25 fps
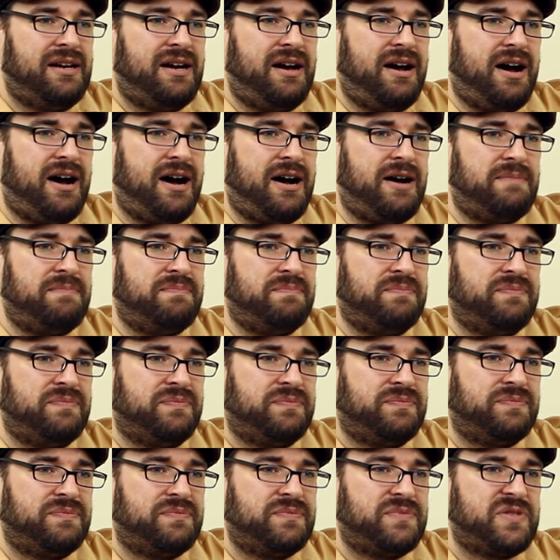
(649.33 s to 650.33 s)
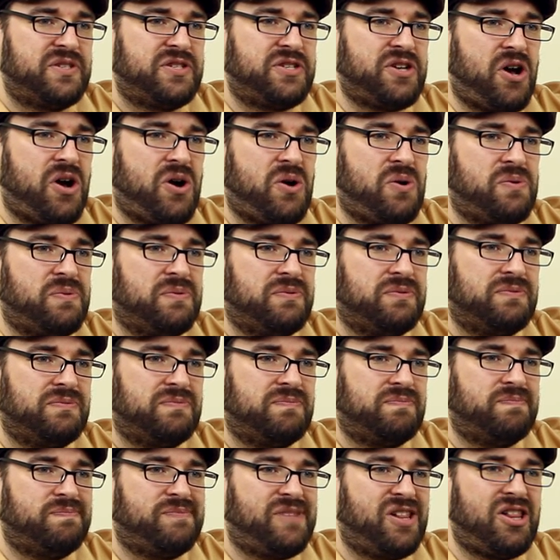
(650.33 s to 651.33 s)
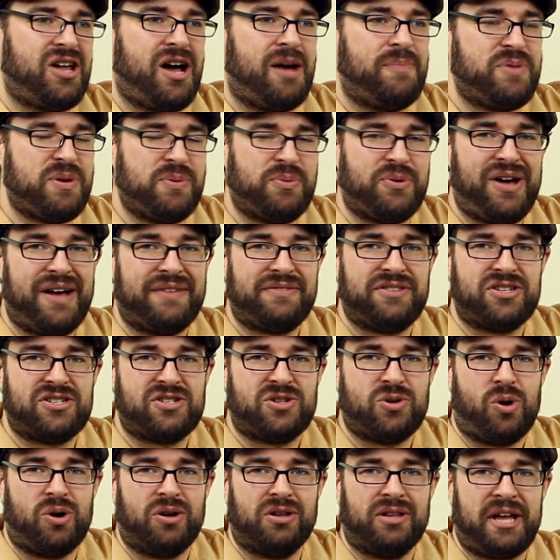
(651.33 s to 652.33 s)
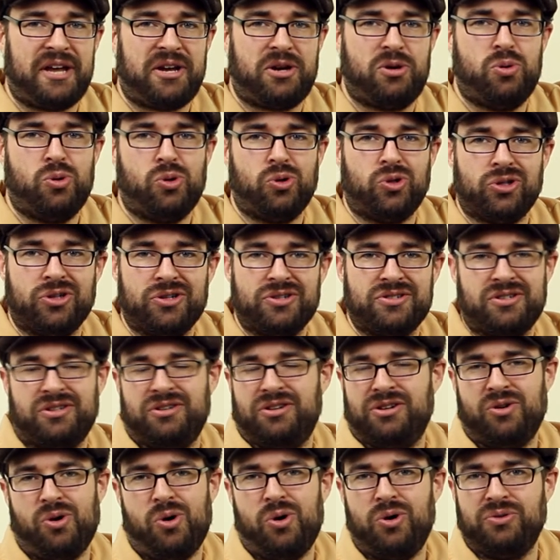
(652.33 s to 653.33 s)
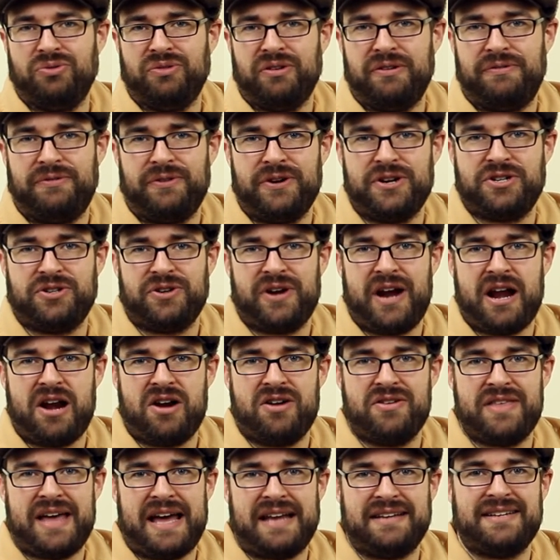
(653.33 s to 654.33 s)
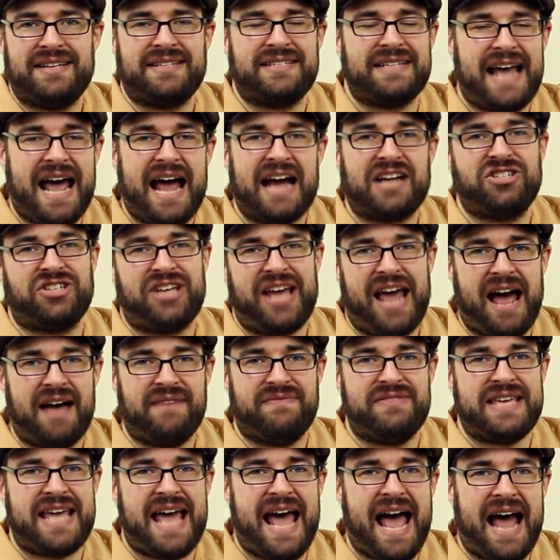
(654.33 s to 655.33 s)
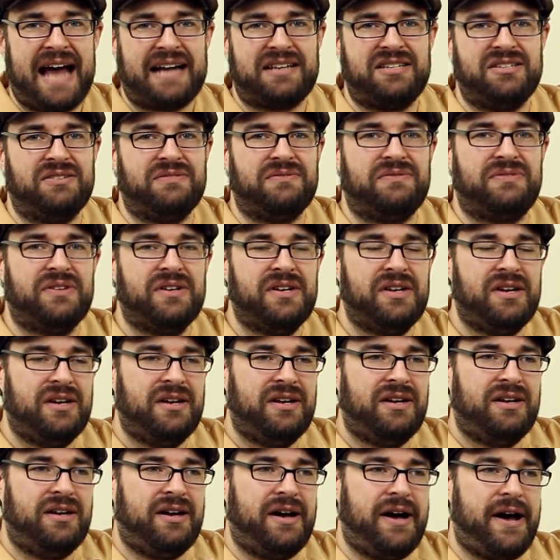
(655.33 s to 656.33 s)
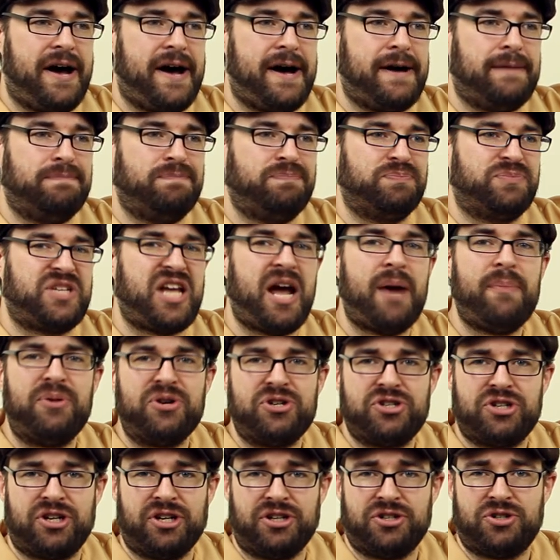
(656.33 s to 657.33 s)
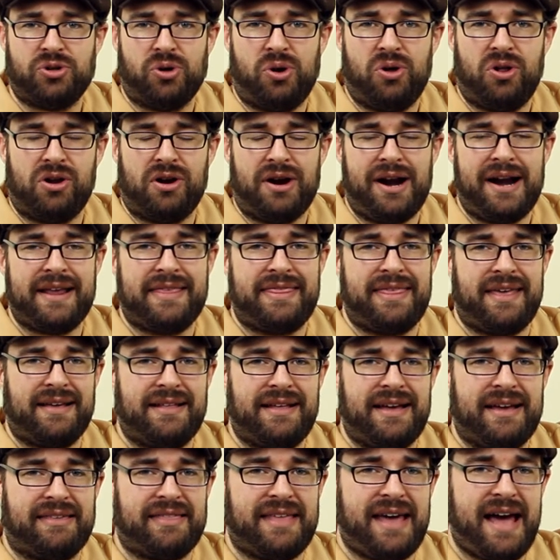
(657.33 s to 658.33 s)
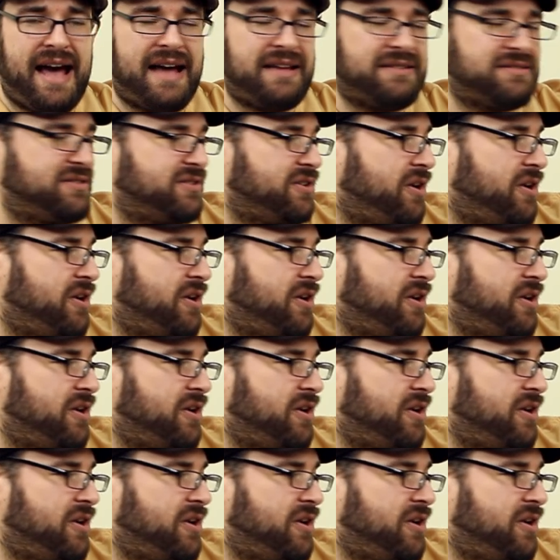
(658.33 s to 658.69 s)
Um, so a lot of people have to store in like coolers or an old refrigerator that doesn't actually have the active um, temperature control or anything like that.